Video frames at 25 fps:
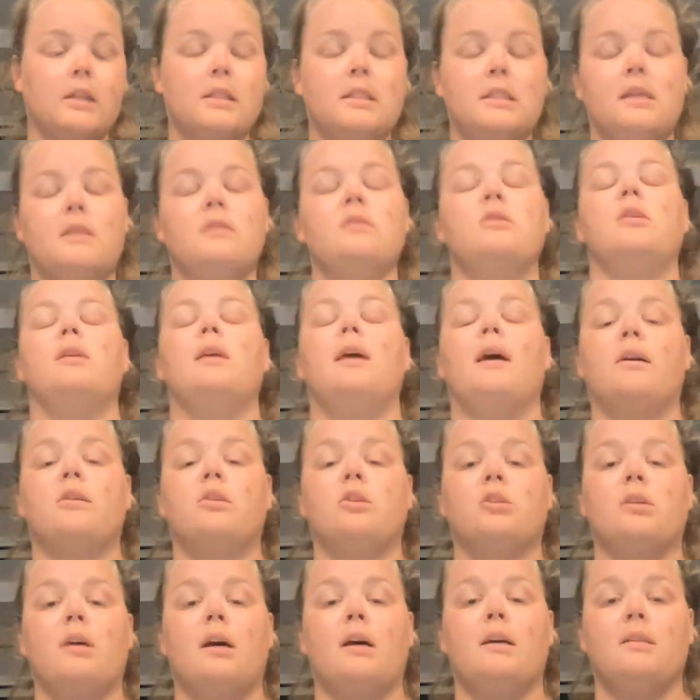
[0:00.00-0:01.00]
intensity
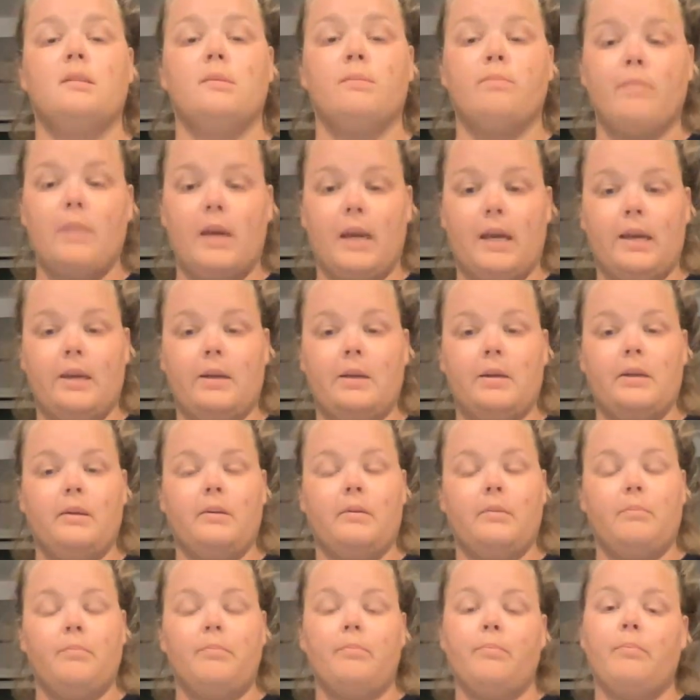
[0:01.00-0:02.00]
exercise
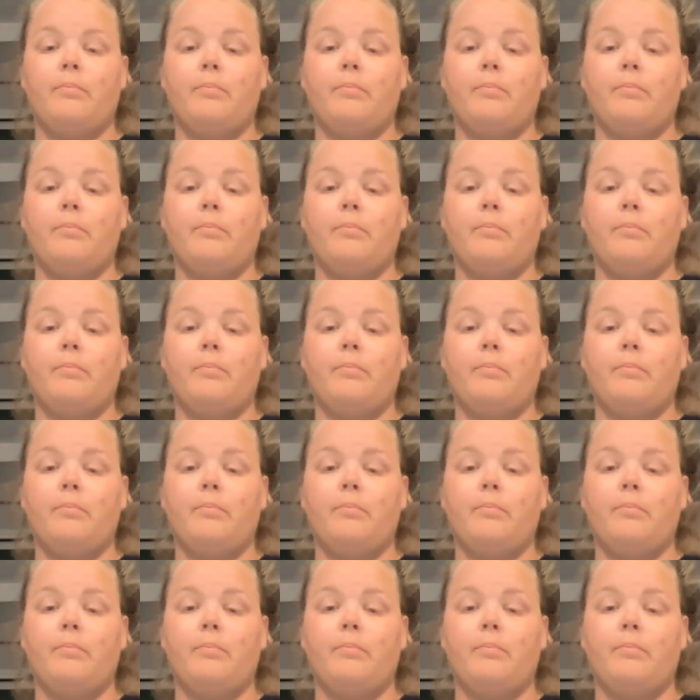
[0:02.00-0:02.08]
may